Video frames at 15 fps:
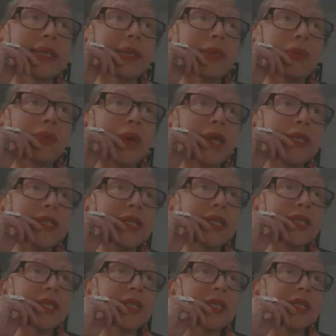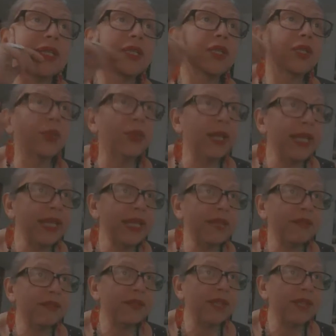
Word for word: wanting to leave the